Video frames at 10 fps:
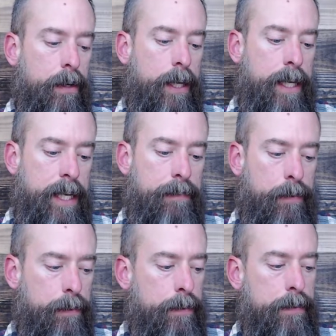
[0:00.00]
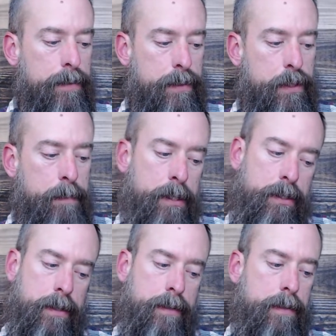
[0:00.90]
evil
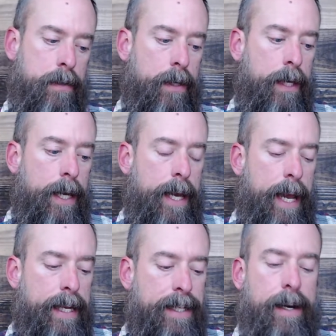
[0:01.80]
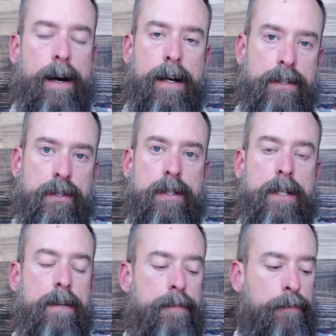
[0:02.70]
suspicions, and
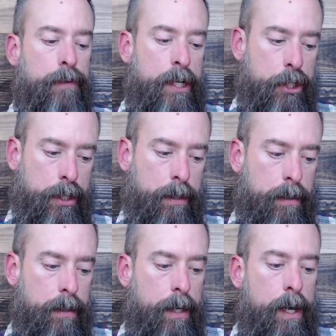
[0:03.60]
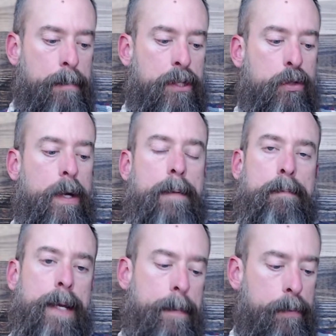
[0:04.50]
constant friction between
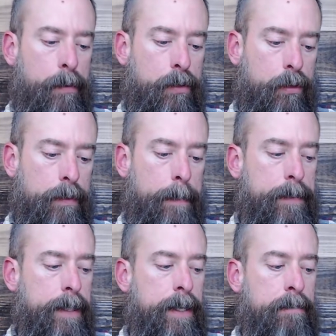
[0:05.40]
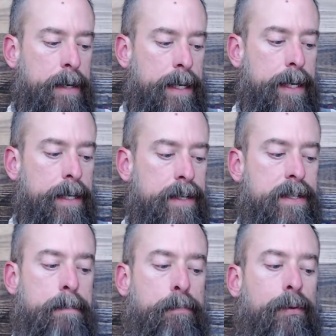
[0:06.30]
people corrupted in mind and
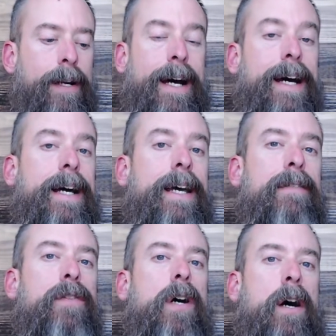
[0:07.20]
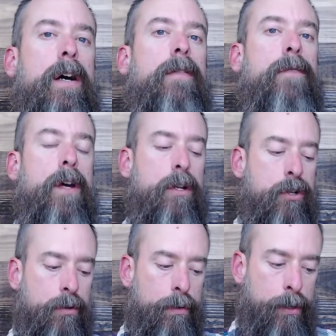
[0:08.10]
deprived of the
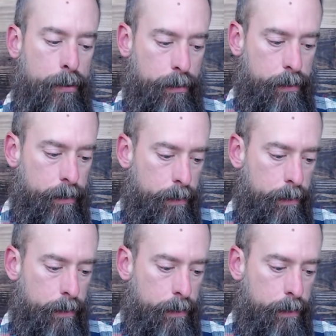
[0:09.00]
truth.